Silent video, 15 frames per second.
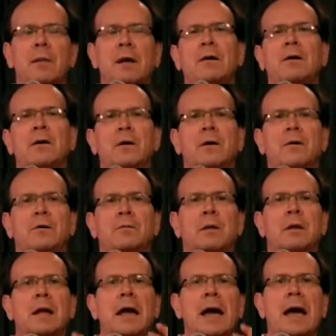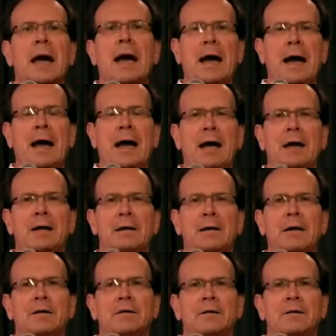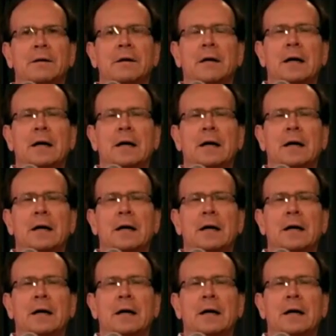meters play in this